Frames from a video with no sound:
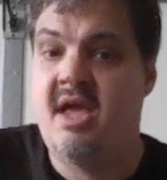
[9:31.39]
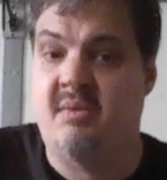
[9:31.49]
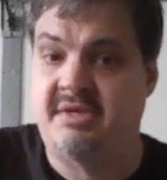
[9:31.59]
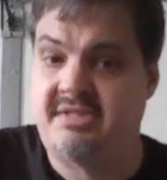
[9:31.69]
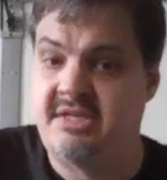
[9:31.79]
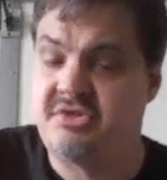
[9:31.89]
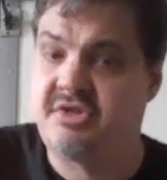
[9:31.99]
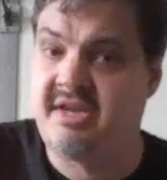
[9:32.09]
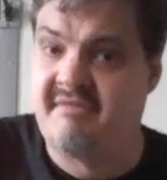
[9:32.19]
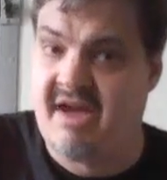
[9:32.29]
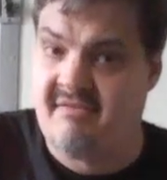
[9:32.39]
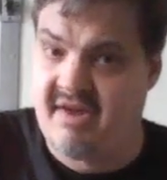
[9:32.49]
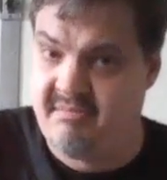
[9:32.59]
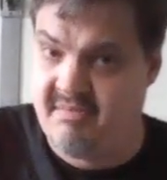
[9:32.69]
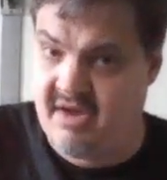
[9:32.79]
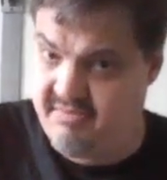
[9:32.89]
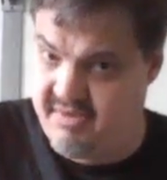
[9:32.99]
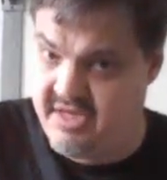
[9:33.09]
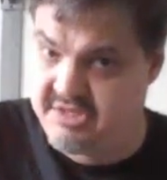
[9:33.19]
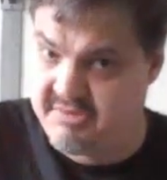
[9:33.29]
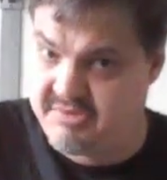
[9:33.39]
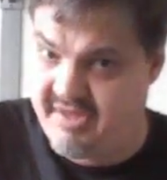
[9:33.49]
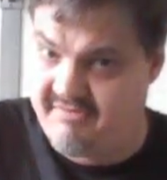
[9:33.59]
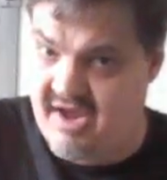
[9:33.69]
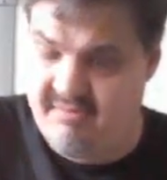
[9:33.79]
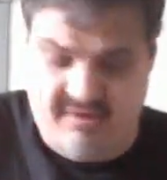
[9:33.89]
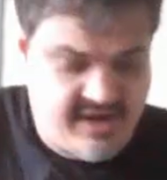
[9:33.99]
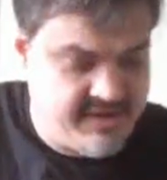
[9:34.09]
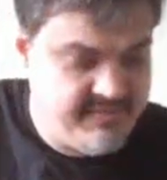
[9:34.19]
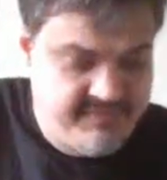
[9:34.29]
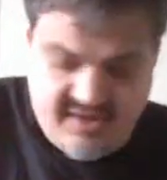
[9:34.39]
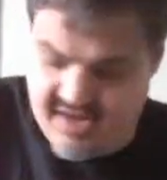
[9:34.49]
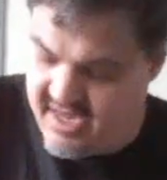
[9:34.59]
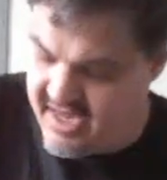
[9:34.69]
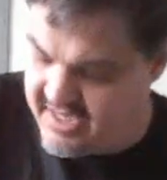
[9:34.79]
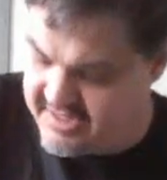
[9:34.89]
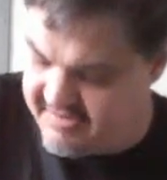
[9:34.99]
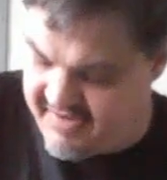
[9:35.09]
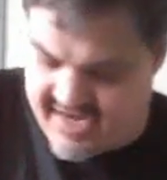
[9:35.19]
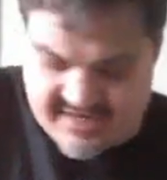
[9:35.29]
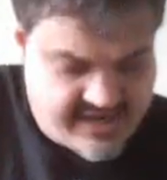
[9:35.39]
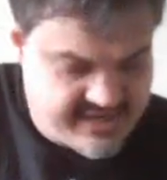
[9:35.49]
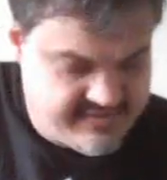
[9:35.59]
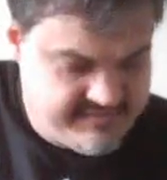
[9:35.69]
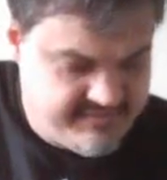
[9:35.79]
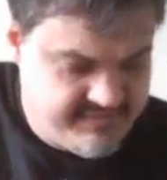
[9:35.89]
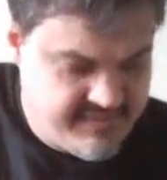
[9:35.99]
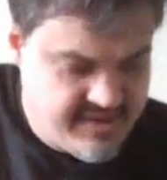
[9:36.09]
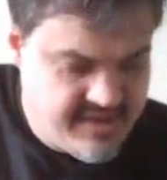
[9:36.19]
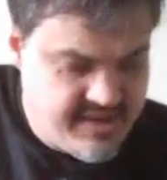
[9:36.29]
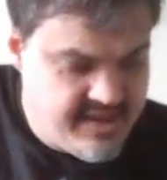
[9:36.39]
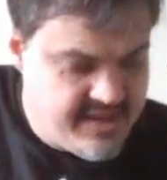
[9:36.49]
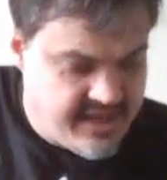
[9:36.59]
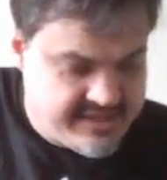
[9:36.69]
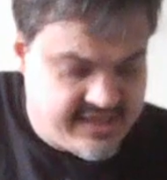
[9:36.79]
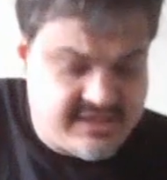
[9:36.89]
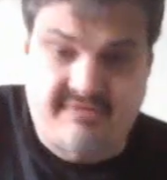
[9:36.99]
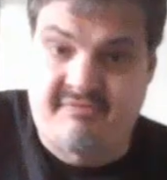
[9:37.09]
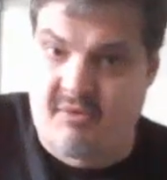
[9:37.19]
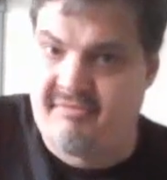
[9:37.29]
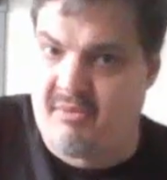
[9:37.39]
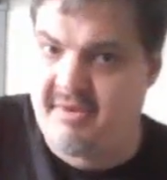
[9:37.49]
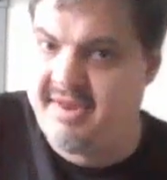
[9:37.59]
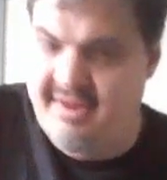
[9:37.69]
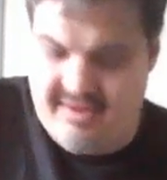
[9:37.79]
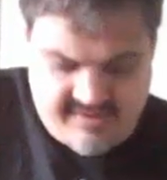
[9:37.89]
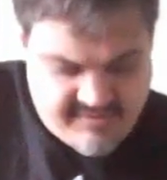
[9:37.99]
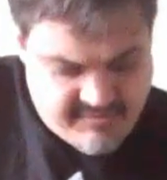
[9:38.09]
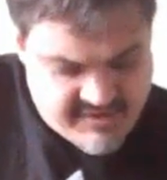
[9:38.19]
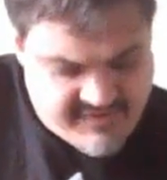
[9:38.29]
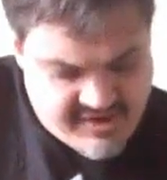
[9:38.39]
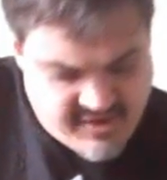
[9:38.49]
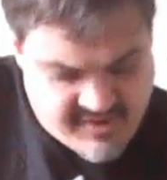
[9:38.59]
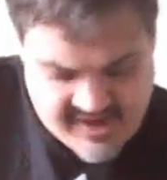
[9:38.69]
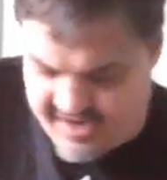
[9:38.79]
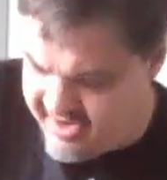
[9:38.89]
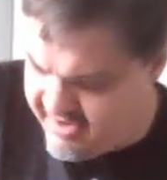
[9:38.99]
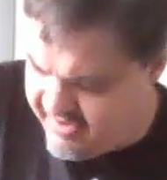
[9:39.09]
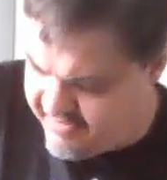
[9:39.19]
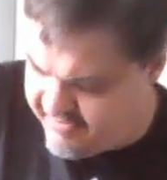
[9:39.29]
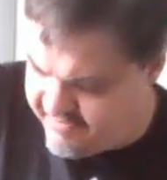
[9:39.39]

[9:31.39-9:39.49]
And what's interesting about instruments when they vibrate is the fact that, like this is 440, but if I go right here,